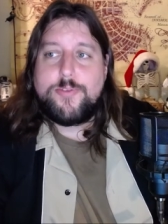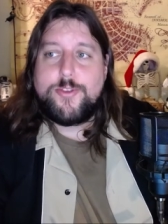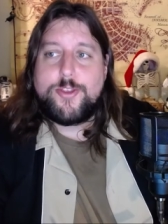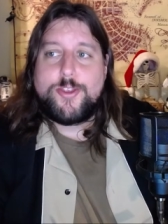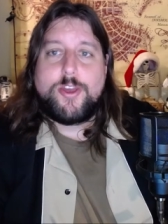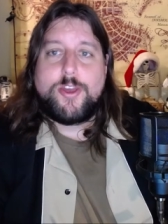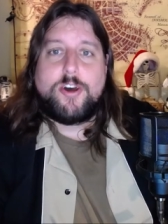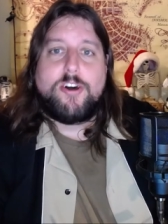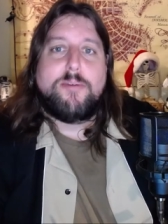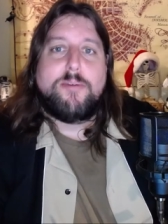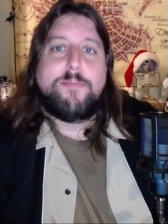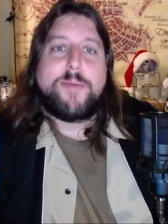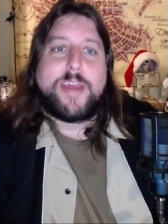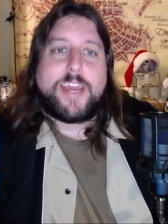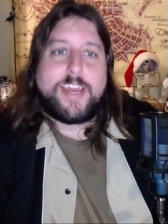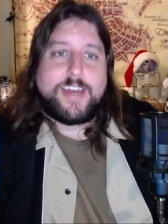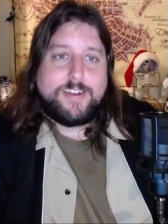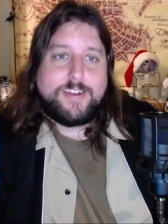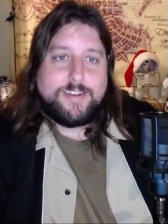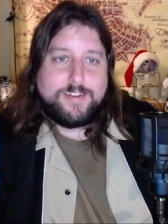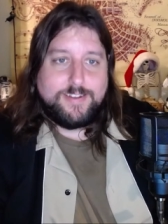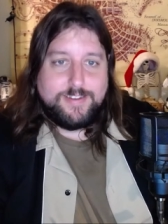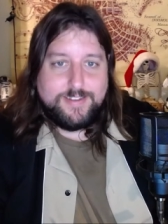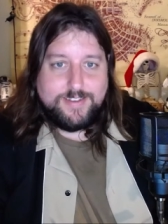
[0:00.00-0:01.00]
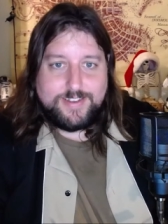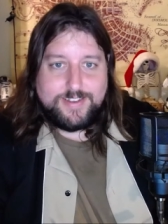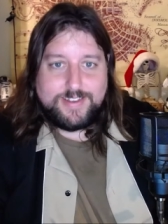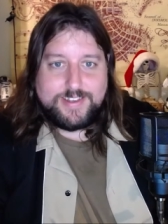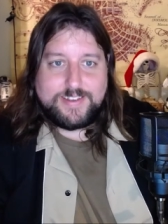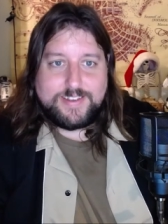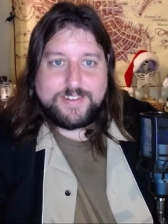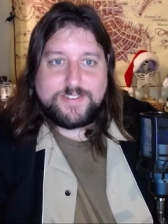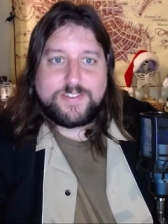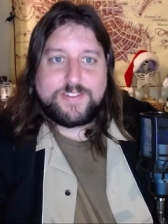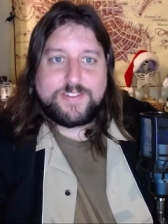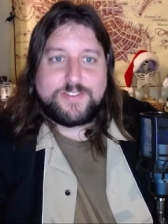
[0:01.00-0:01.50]
Dollman
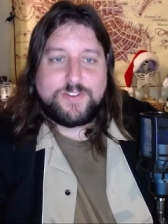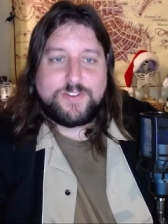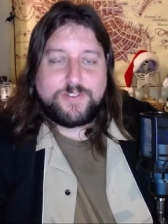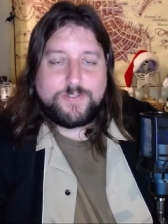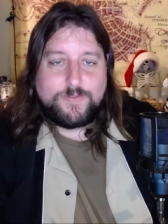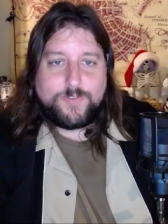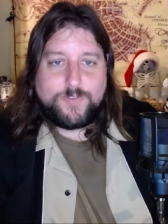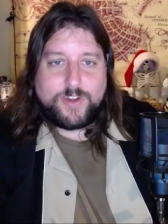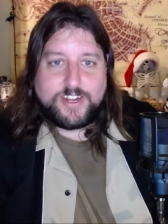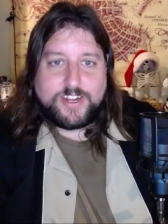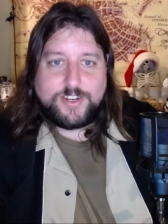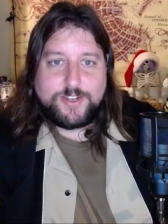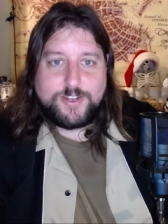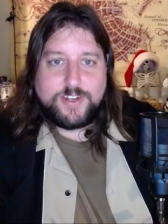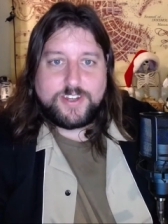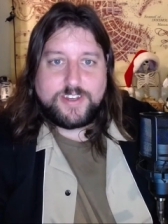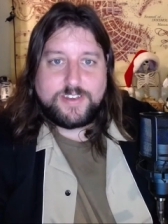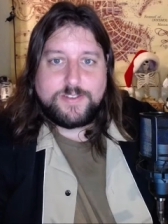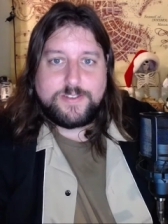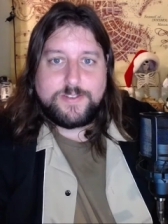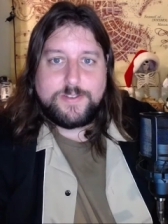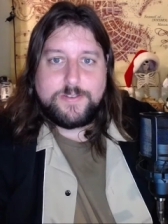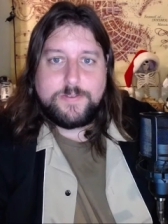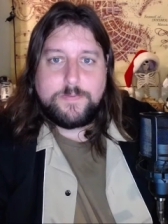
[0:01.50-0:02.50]
is its own franchise.